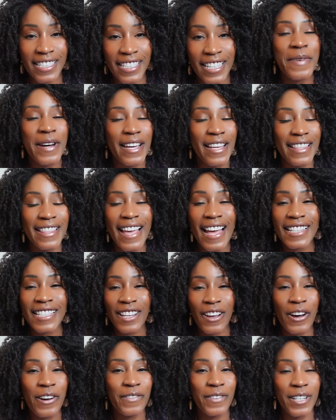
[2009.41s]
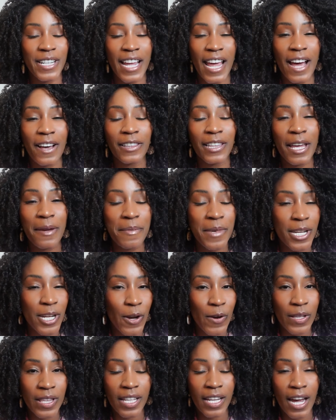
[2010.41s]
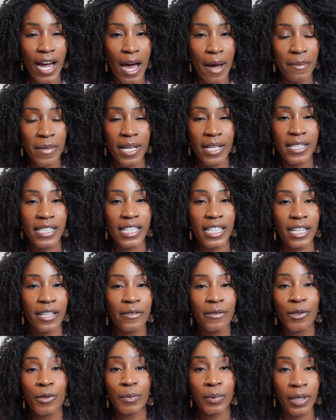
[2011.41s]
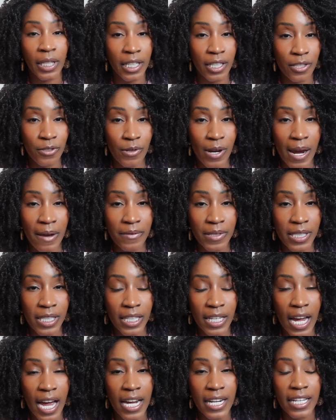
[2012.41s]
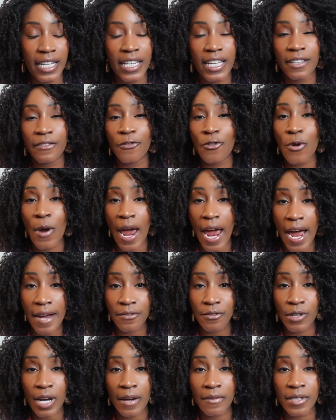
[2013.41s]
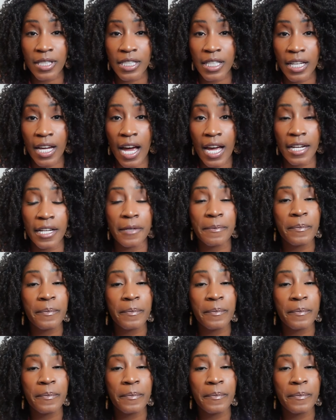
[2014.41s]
But that's all for now. Let me know in the comments if you plan to travel to Ghana, if you have traveled to Ghana,